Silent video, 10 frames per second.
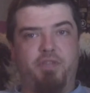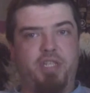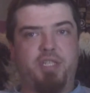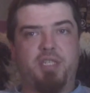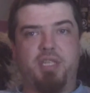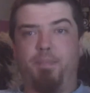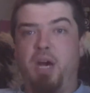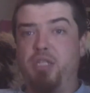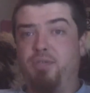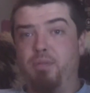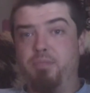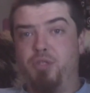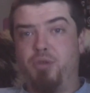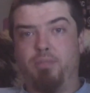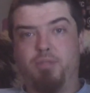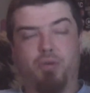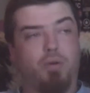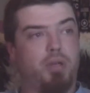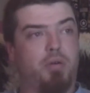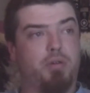reasons in the past for them to stop
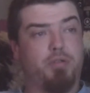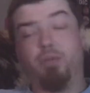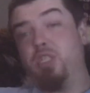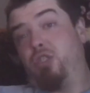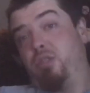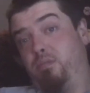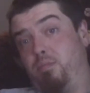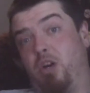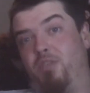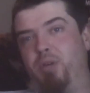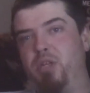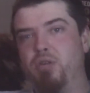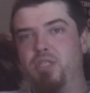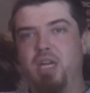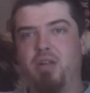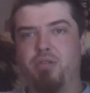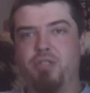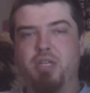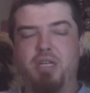stocking oils, which have been good sellers.